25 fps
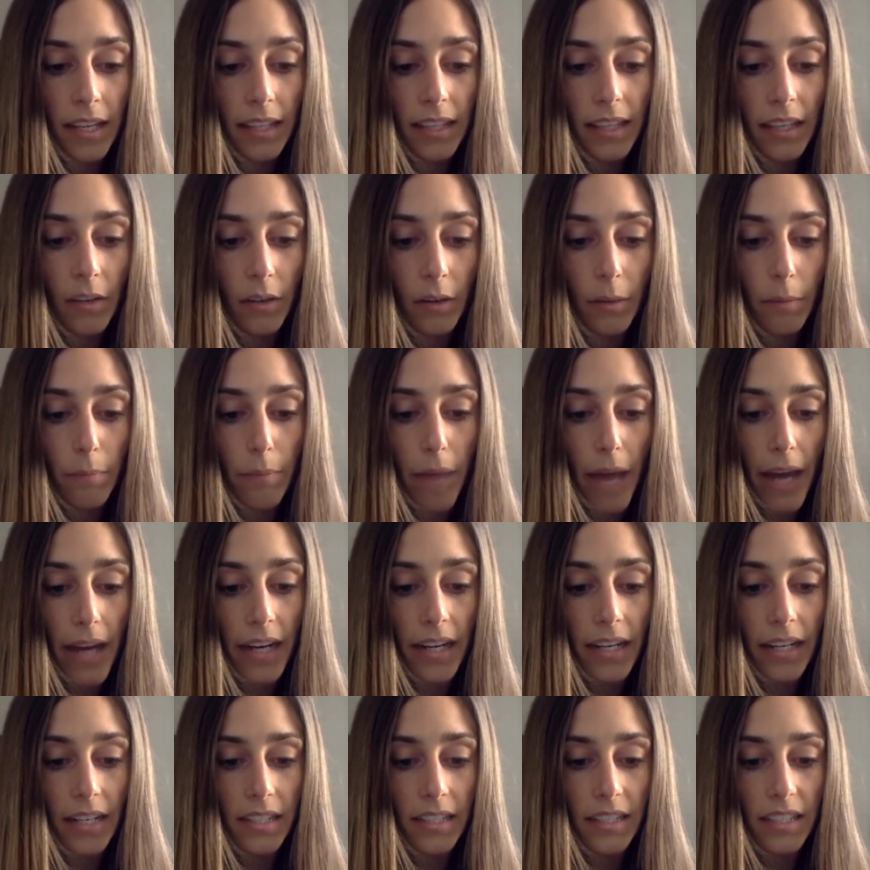They were
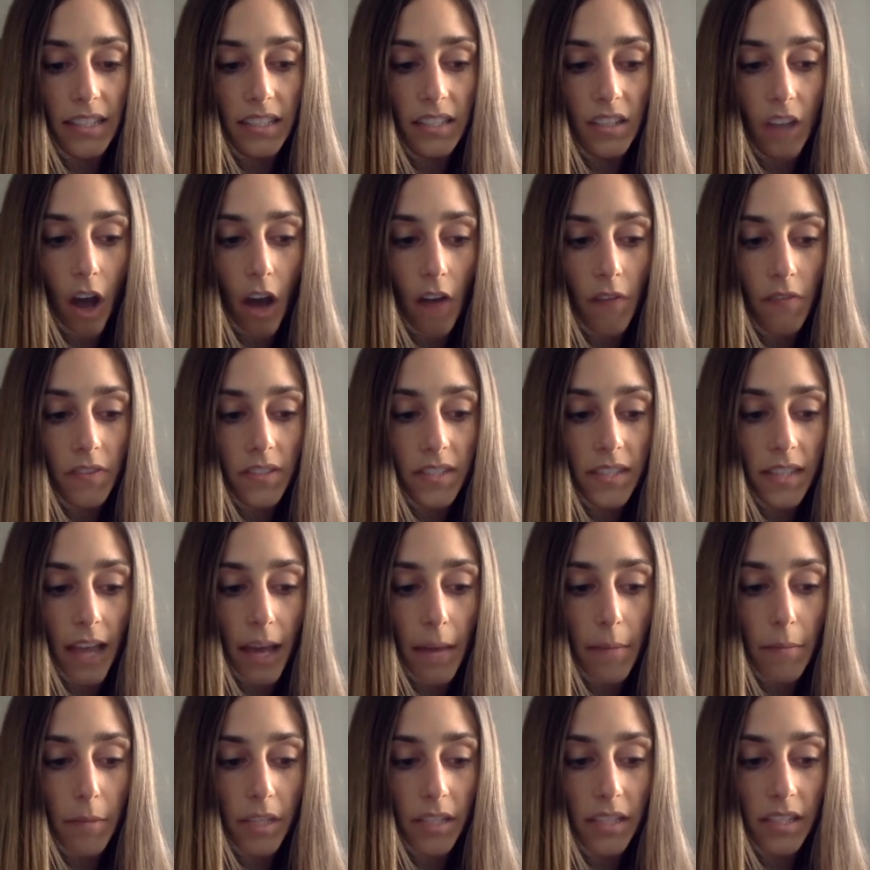embedded in soft,
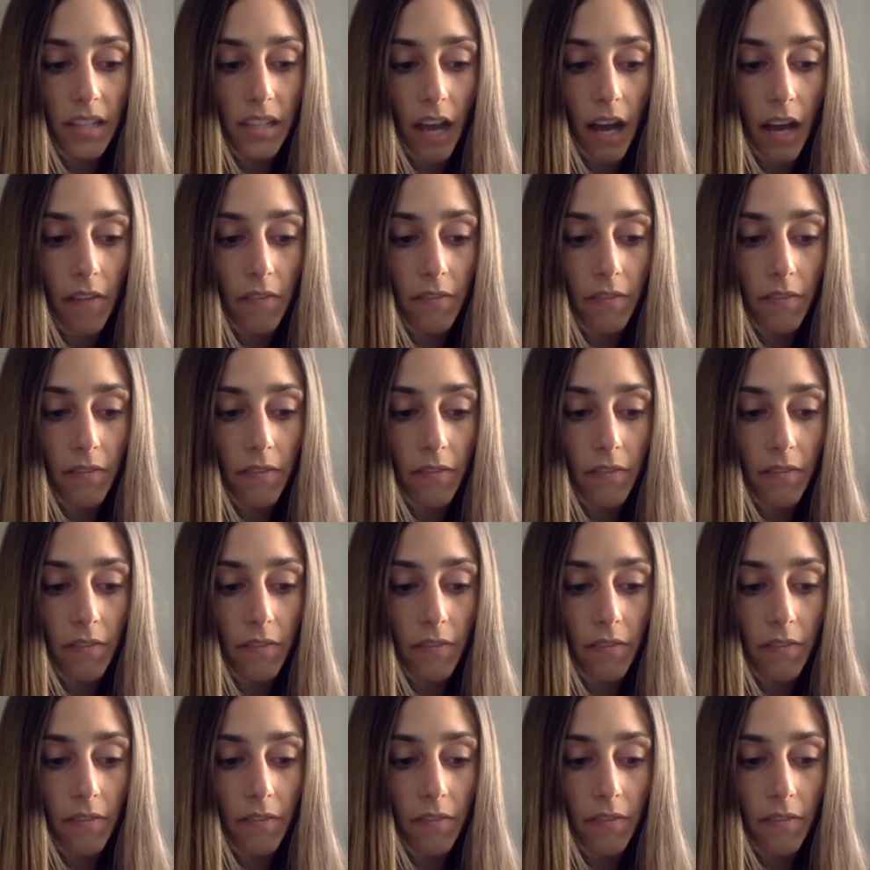slimy stuff.